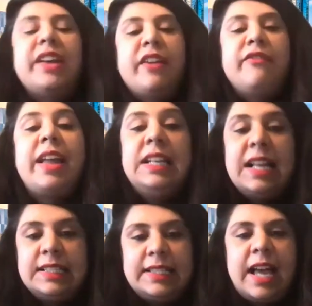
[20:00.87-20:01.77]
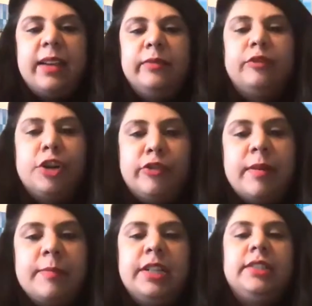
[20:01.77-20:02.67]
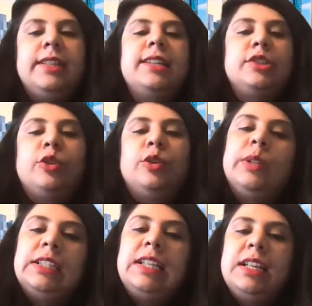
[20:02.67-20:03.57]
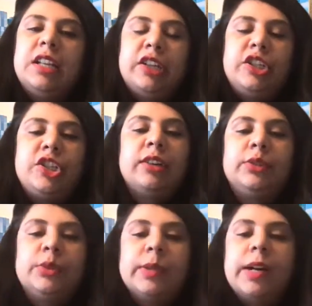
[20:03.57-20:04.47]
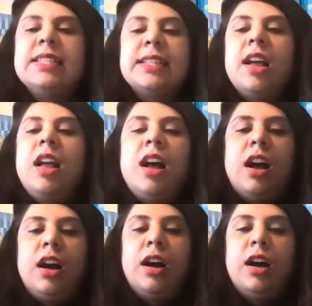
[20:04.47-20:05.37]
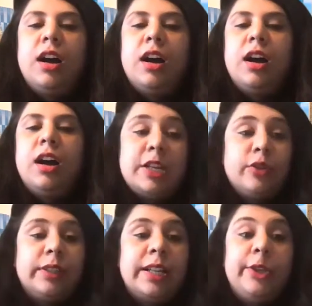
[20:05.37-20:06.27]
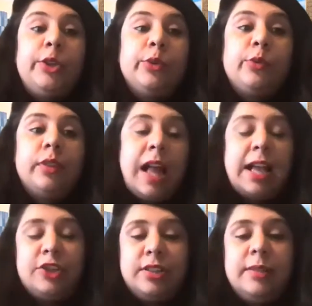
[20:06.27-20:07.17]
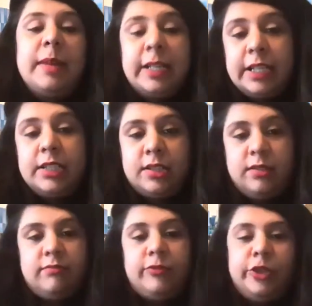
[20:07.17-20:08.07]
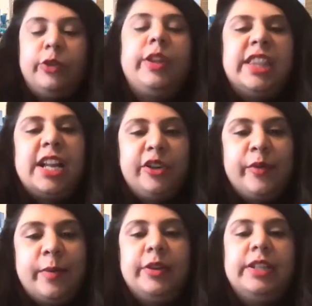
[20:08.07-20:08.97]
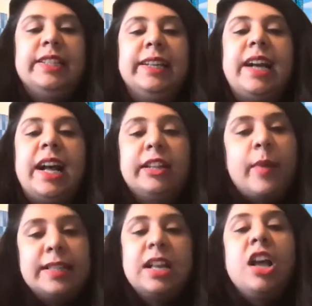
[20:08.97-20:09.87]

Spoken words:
have very less time for November intake, so quickly reach out to us to make sure that you actually make it, in that November intake. Otherwise,